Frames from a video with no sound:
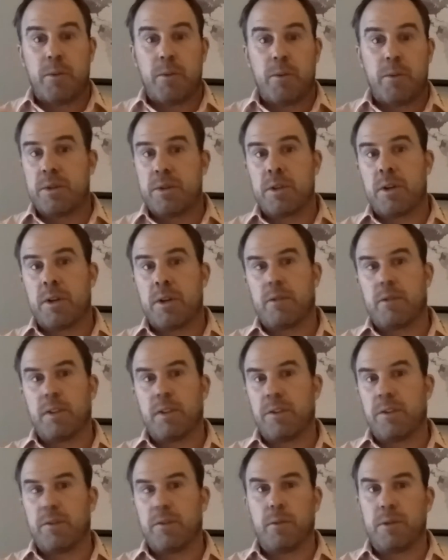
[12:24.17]
almost not
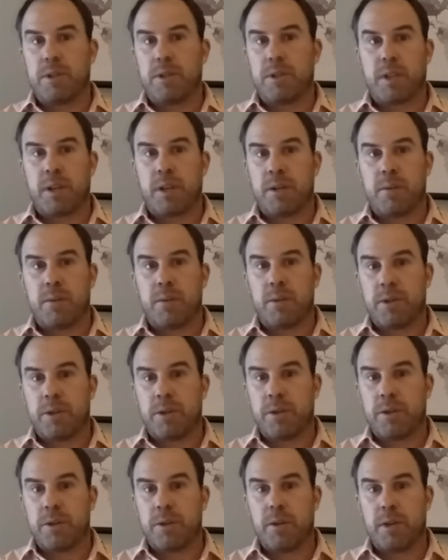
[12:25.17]
really focusing on what
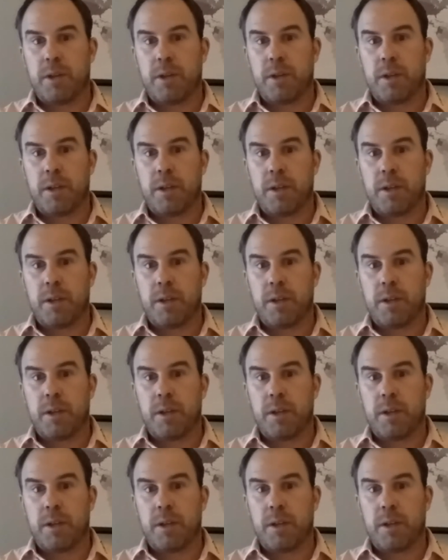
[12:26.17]
you're doing.